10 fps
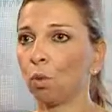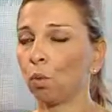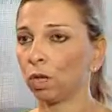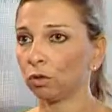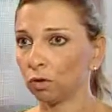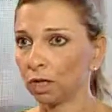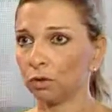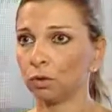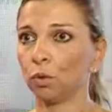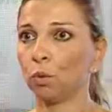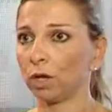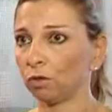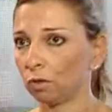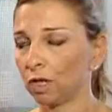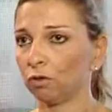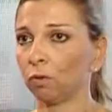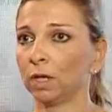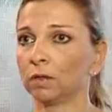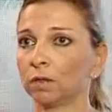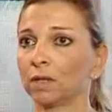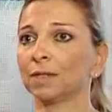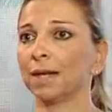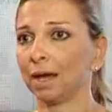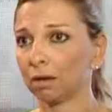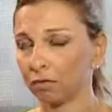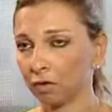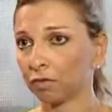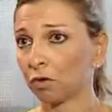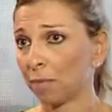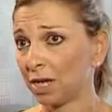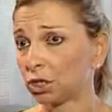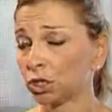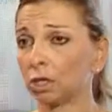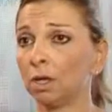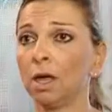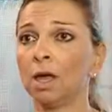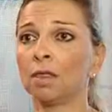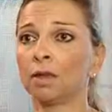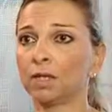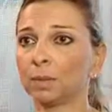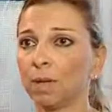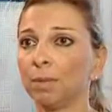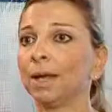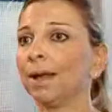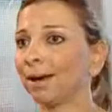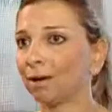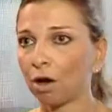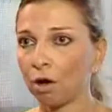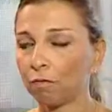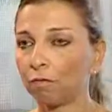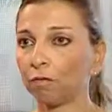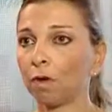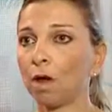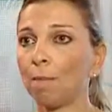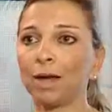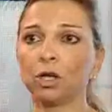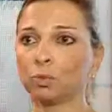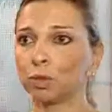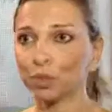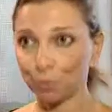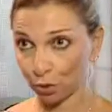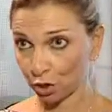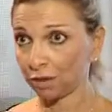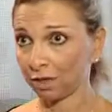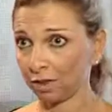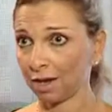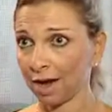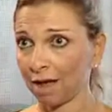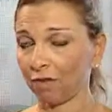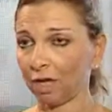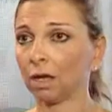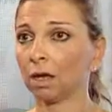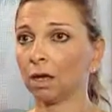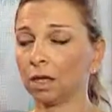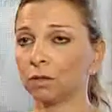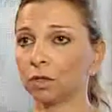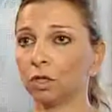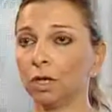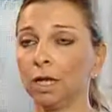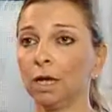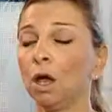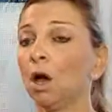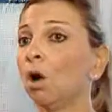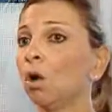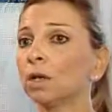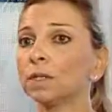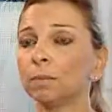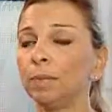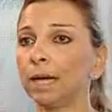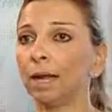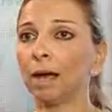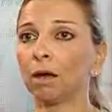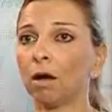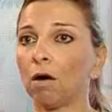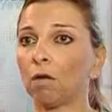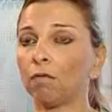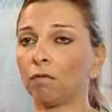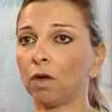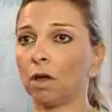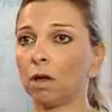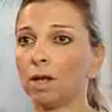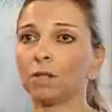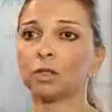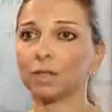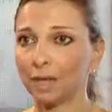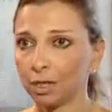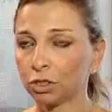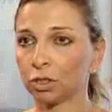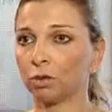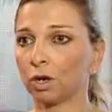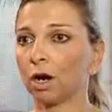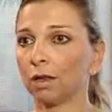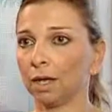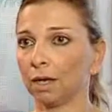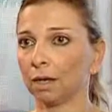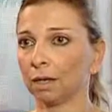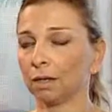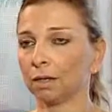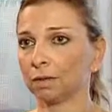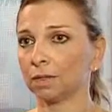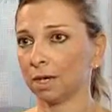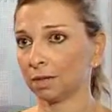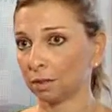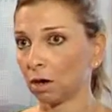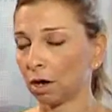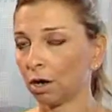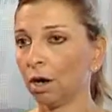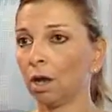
what do they do, when do they do it. So there's a lack of information. There is maybe a lack of management support that they're having internally, or simply a lack of legislation regarding CSR.